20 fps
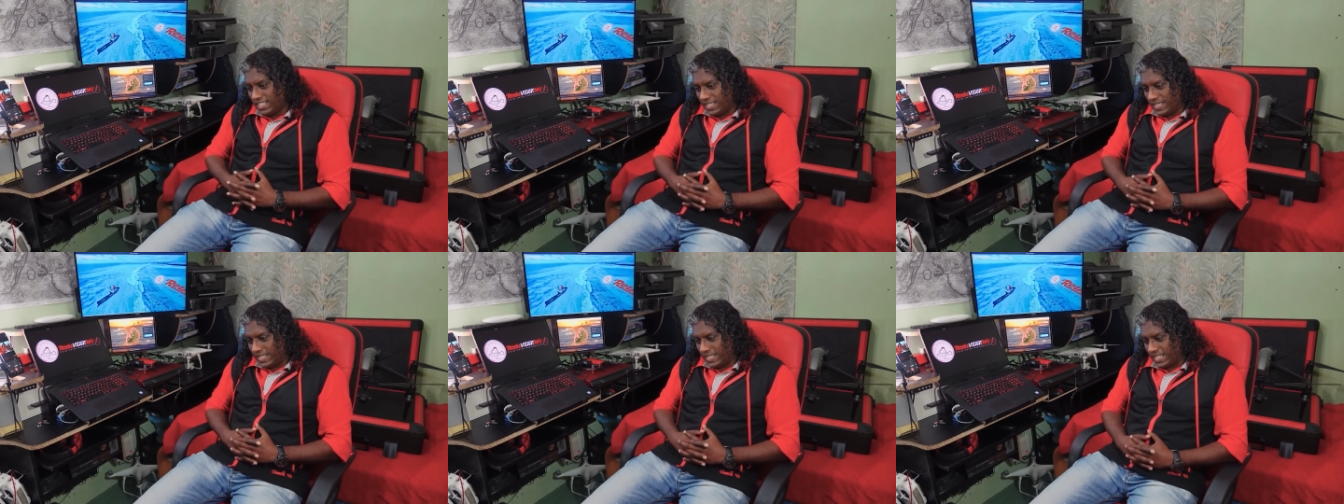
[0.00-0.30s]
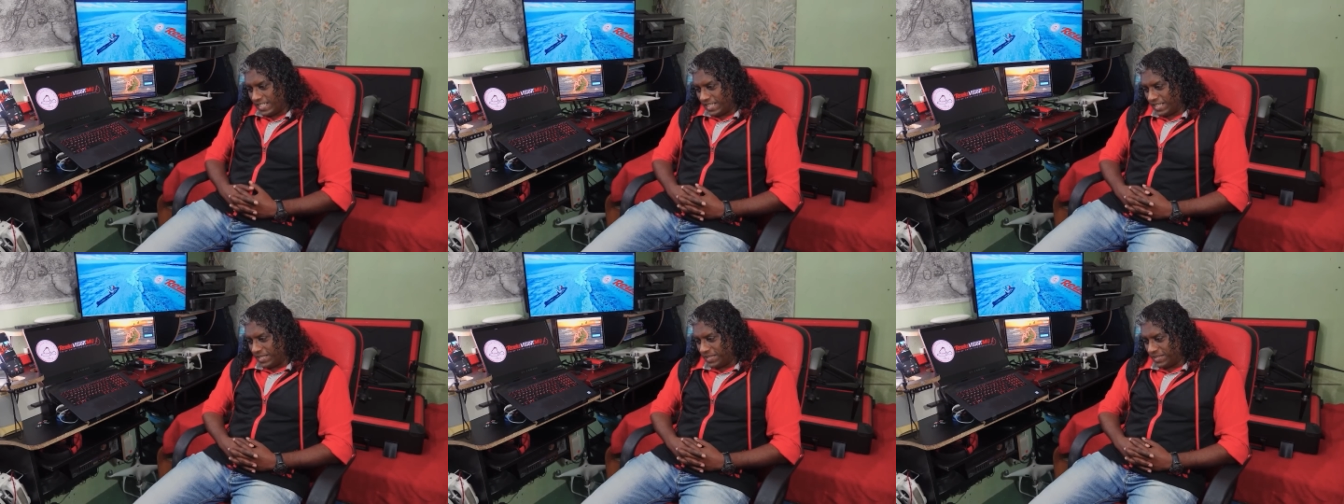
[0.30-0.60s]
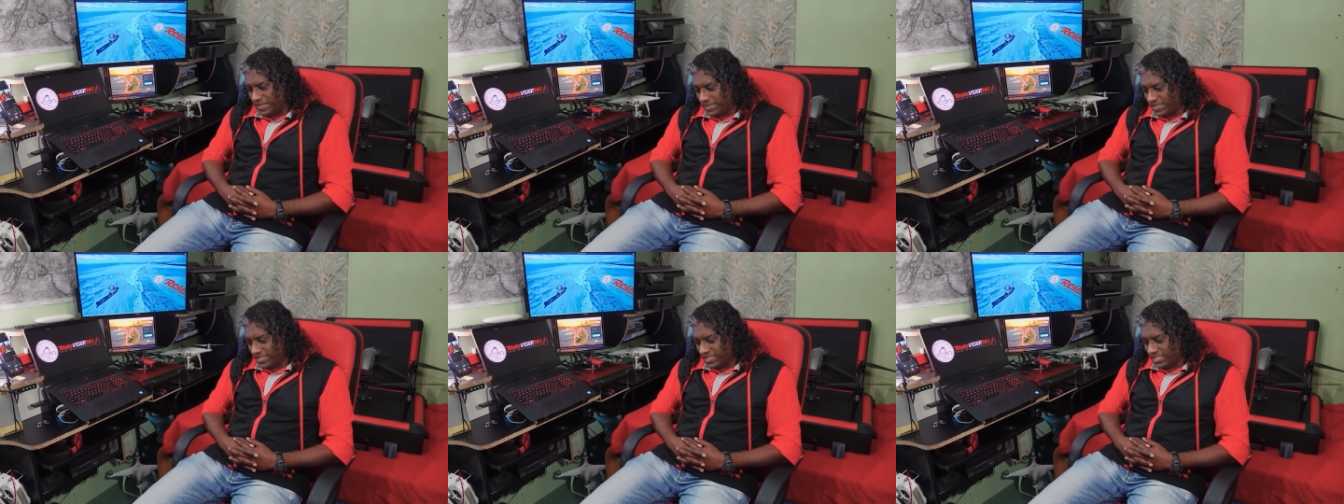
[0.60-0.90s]

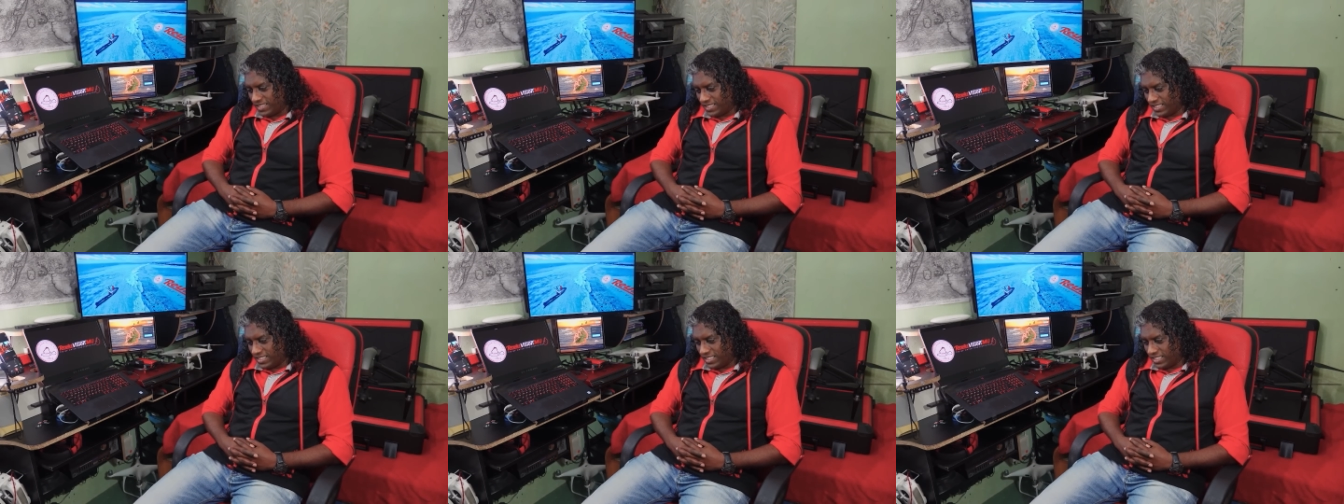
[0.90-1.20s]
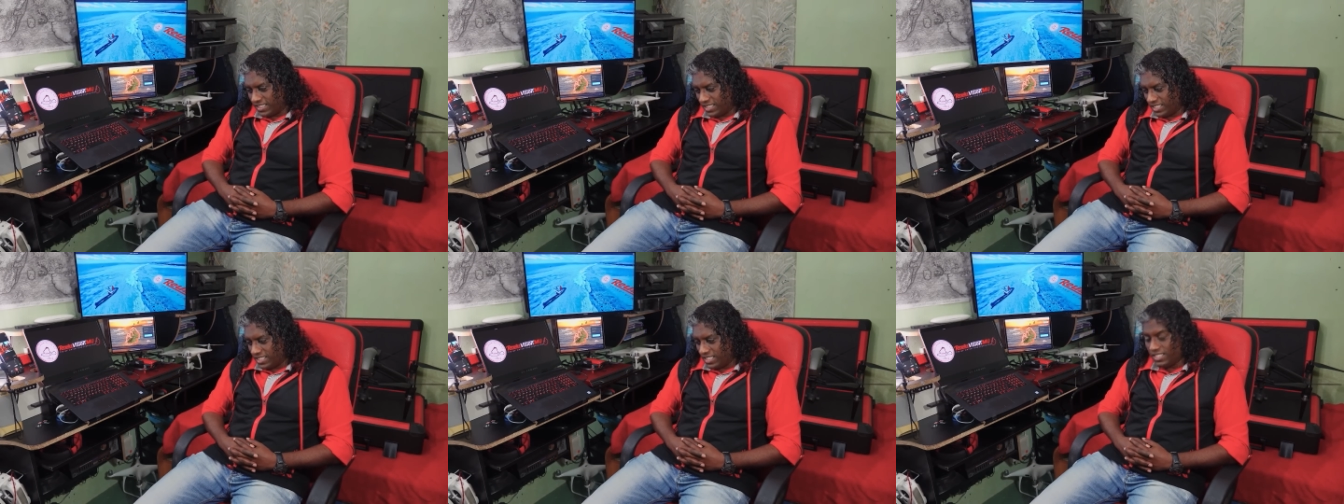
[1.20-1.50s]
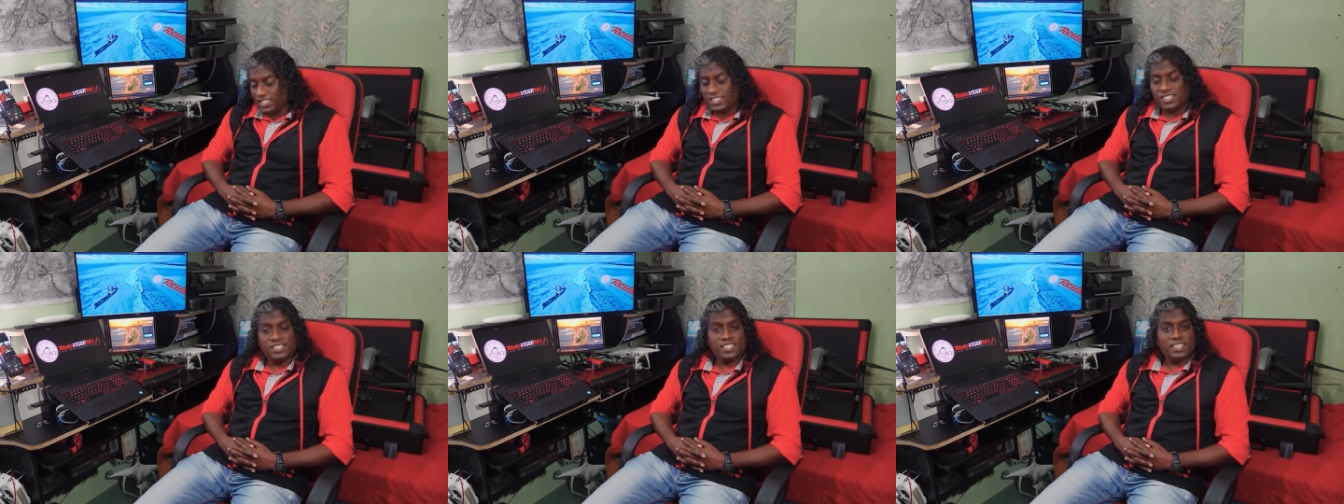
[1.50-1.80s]
they
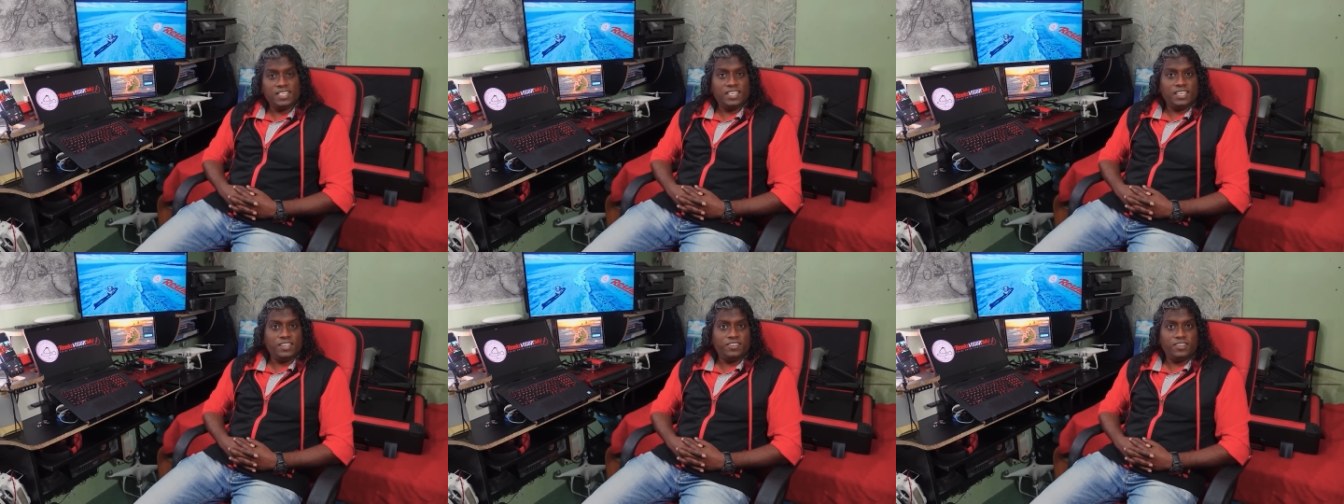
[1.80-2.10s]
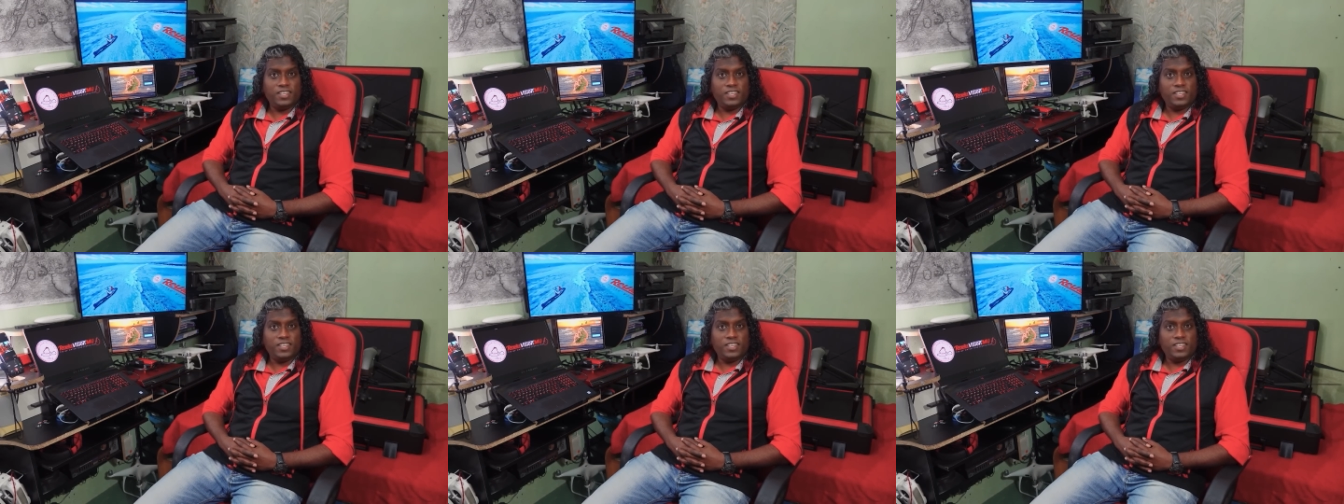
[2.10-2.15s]
didn't see